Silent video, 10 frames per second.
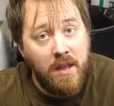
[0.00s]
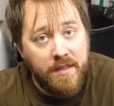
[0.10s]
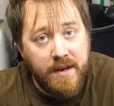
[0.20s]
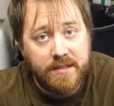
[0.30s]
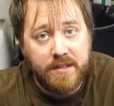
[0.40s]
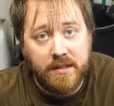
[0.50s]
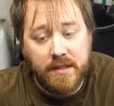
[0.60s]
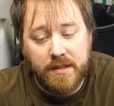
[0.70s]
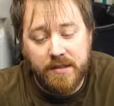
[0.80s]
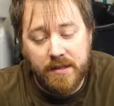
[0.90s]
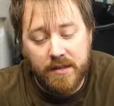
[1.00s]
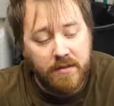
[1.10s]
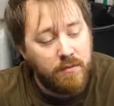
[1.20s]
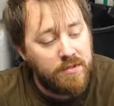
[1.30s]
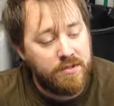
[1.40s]
The next thing that they
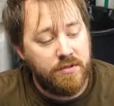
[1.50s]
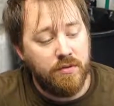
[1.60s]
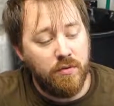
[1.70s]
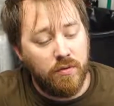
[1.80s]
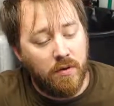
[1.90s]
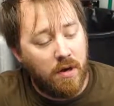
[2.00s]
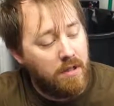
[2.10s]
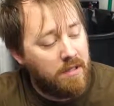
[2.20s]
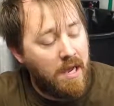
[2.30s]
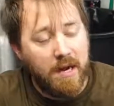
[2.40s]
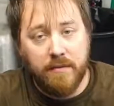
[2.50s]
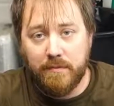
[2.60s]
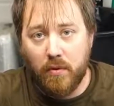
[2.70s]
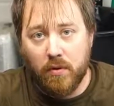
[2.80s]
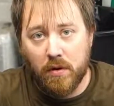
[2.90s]
did was to
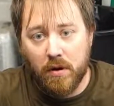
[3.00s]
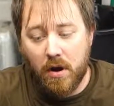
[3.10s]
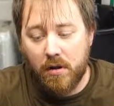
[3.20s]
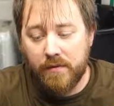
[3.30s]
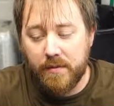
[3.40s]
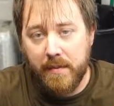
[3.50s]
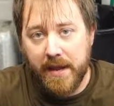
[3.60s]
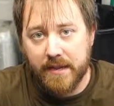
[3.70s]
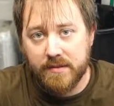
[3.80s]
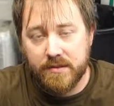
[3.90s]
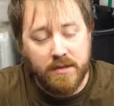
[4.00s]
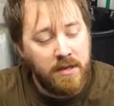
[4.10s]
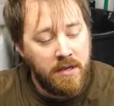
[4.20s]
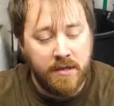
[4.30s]
align bore all of the mains.